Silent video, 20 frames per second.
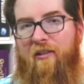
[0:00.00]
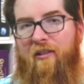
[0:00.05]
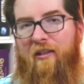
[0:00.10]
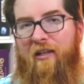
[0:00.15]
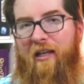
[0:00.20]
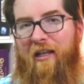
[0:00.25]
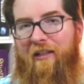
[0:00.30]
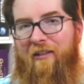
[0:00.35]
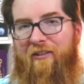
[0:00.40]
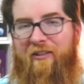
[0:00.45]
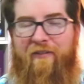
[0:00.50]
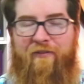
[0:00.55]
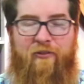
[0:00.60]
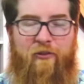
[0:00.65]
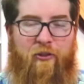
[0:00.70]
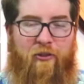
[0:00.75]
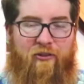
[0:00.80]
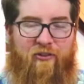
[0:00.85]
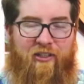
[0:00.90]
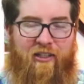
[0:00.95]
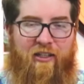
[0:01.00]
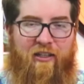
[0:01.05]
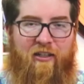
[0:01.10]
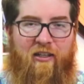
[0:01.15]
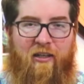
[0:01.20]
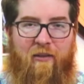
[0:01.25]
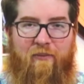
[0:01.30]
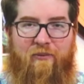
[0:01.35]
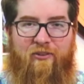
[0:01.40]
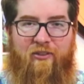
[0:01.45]
and the difficulty
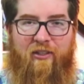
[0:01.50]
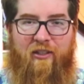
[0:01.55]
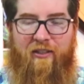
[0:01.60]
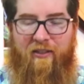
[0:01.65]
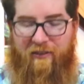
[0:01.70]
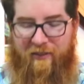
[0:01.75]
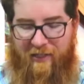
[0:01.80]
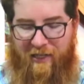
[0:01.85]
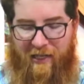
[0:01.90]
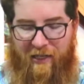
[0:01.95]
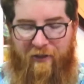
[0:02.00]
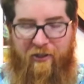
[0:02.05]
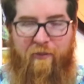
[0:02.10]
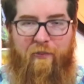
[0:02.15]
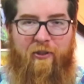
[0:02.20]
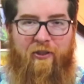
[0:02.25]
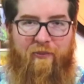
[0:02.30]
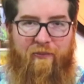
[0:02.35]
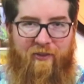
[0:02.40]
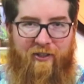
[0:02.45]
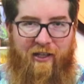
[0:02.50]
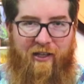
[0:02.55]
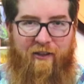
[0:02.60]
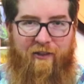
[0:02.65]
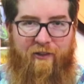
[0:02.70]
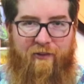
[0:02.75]
comes in how you put them together.